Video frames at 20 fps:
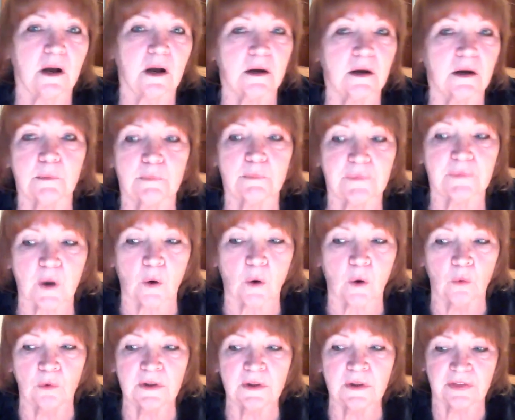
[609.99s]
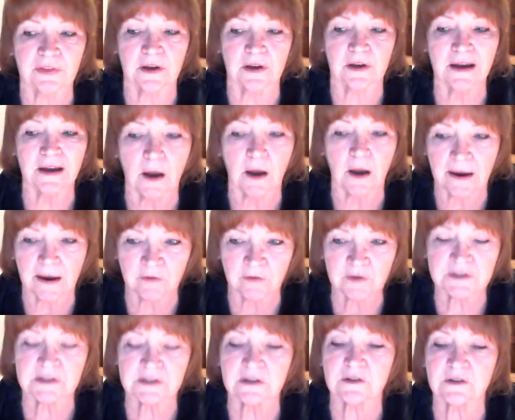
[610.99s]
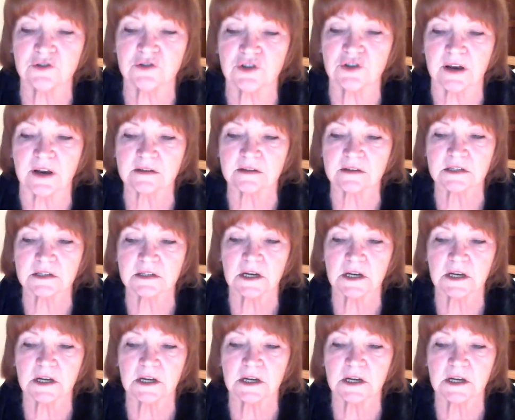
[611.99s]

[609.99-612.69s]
The only thing I ever suggest